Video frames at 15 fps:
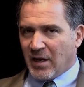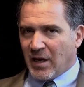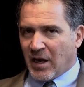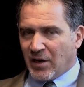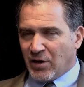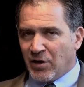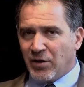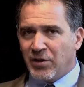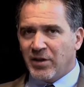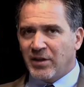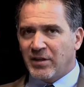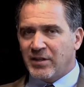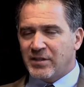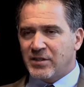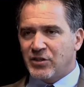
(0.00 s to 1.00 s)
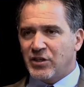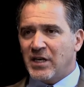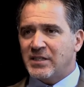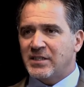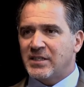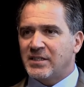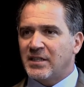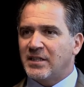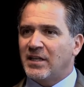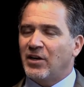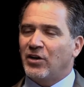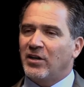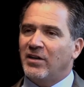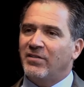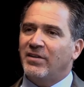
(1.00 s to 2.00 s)
Another thing that this suggests is that they
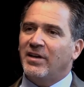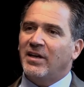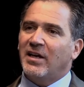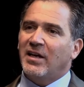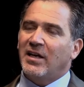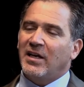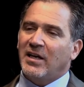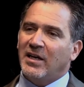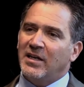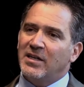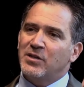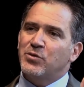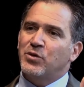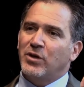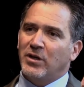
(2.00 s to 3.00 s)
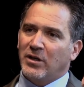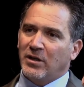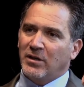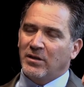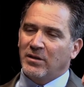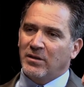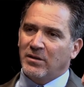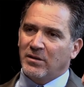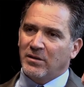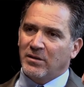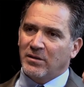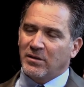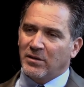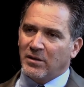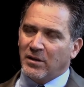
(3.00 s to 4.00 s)
are living in Israel
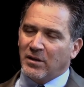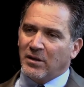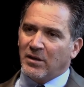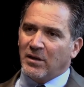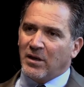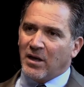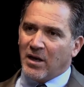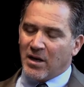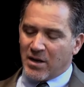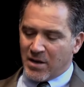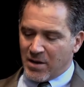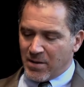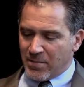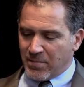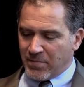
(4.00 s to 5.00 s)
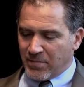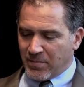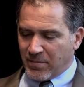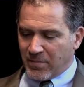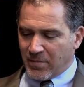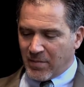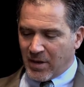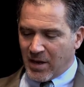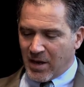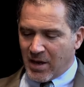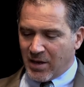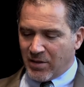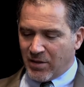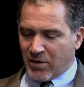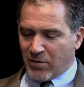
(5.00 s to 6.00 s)
and
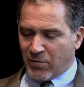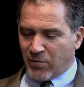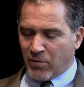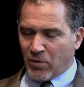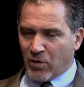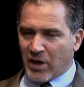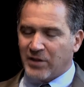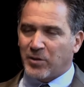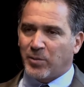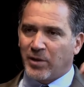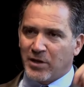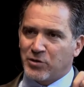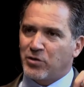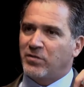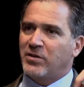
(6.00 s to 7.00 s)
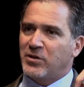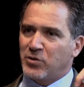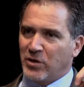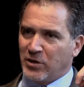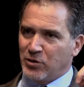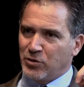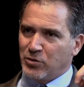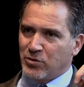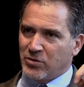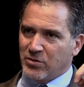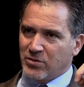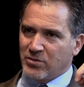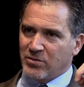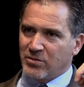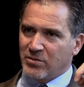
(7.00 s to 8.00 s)
therefore at the pleasure of the Israeli Jews.
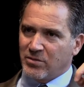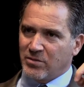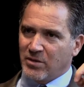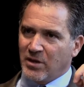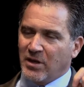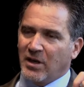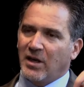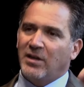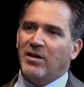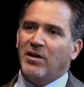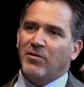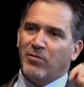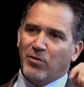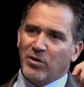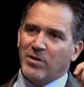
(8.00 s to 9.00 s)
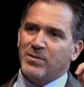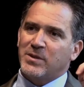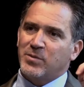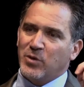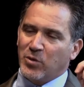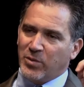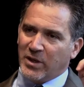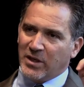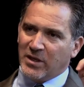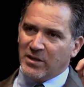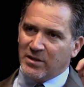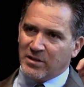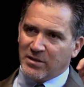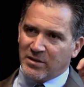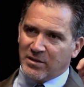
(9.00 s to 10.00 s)
And therefore they must be
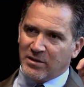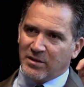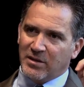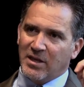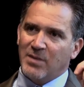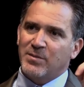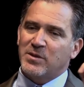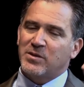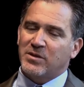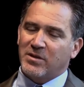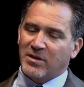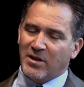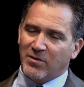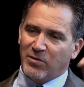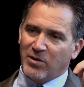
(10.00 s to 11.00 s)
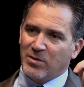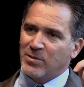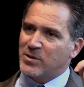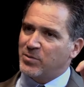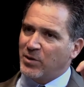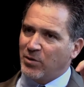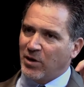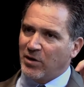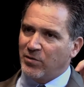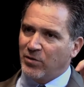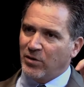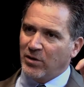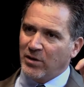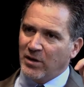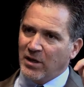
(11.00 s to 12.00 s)
obedient. Therefore they must be
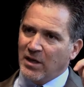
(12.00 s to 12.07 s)
grateful.